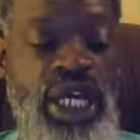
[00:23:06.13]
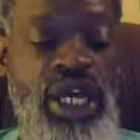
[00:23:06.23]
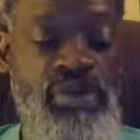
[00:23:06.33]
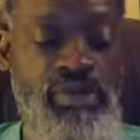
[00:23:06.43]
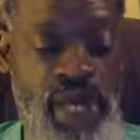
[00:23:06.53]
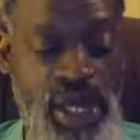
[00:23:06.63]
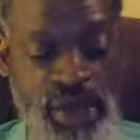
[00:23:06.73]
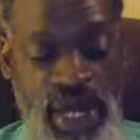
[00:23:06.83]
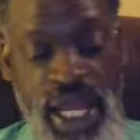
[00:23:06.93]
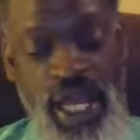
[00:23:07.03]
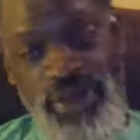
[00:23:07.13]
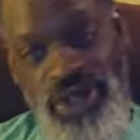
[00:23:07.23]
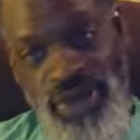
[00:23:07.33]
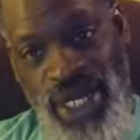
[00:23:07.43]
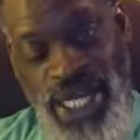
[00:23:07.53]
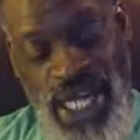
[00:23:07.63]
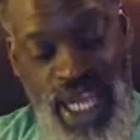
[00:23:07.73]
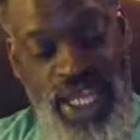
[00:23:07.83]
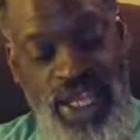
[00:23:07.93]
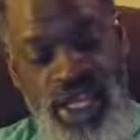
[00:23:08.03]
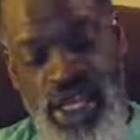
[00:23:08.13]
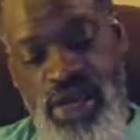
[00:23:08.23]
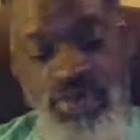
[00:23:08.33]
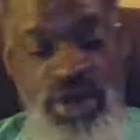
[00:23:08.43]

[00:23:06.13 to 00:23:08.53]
Male name is my day. Male